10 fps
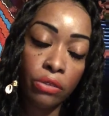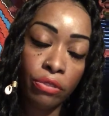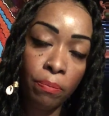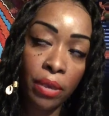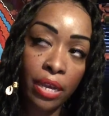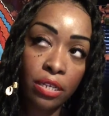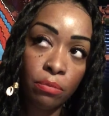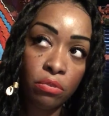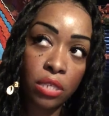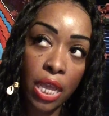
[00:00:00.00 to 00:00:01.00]
the PI
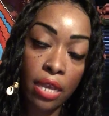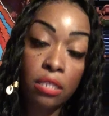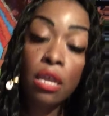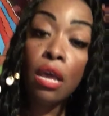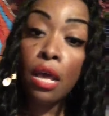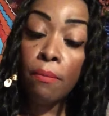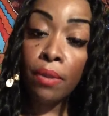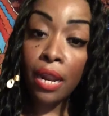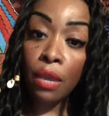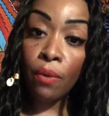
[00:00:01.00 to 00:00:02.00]
double snakes. But
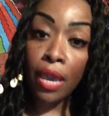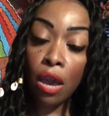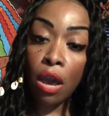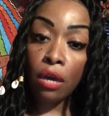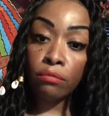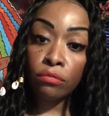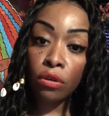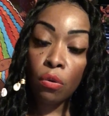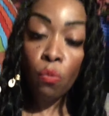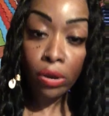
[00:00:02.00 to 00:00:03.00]
anyway, um,
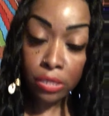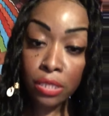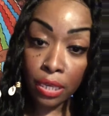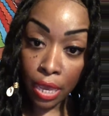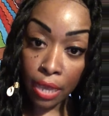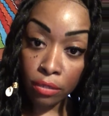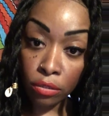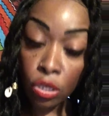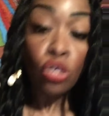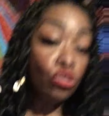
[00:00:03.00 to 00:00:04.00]
once again,
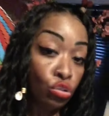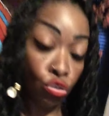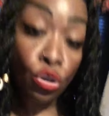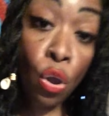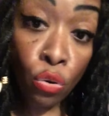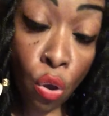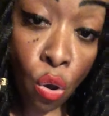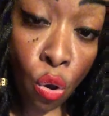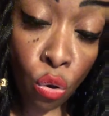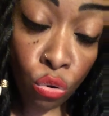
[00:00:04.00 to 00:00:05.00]

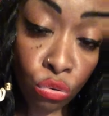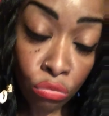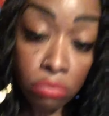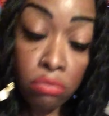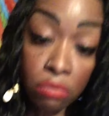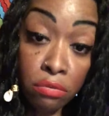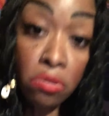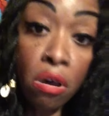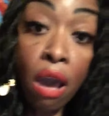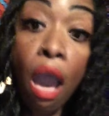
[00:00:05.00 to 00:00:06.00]

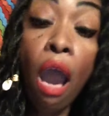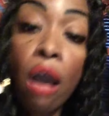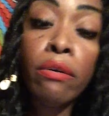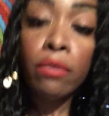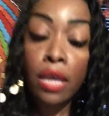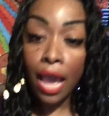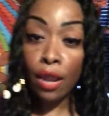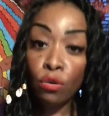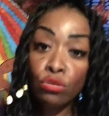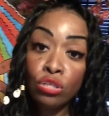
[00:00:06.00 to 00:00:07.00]
toodles!
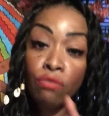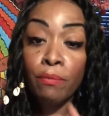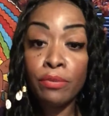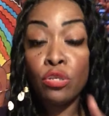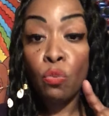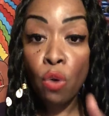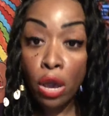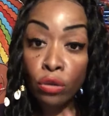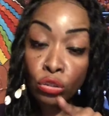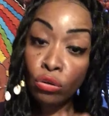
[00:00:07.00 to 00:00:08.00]
And also remember to
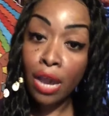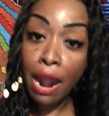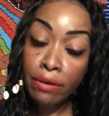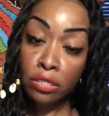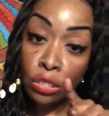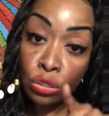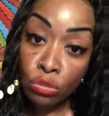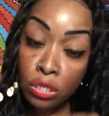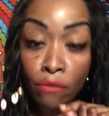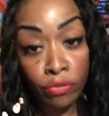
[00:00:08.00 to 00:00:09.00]
work on your character and your
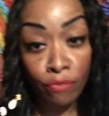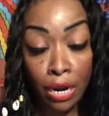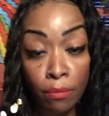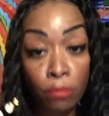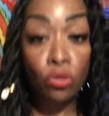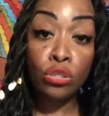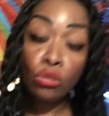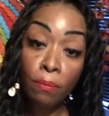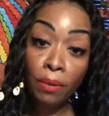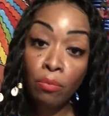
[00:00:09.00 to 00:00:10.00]
self-development because a
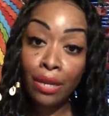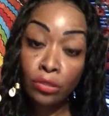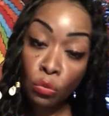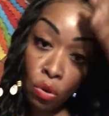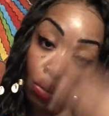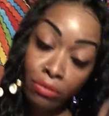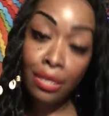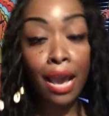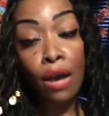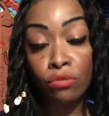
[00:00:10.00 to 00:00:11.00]
lot of people like to work on the
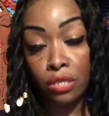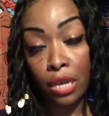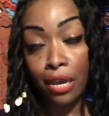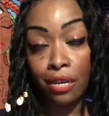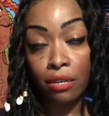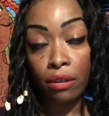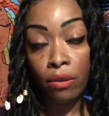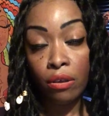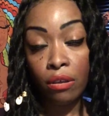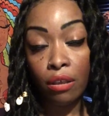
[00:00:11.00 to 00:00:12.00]
outside.
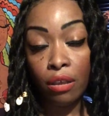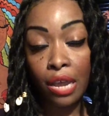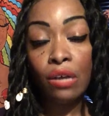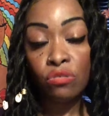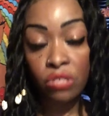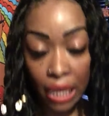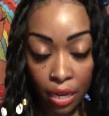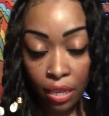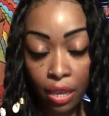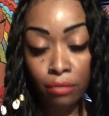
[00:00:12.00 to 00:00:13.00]
And I'll say it
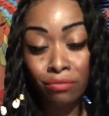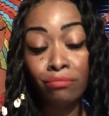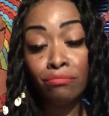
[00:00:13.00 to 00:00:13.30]
again.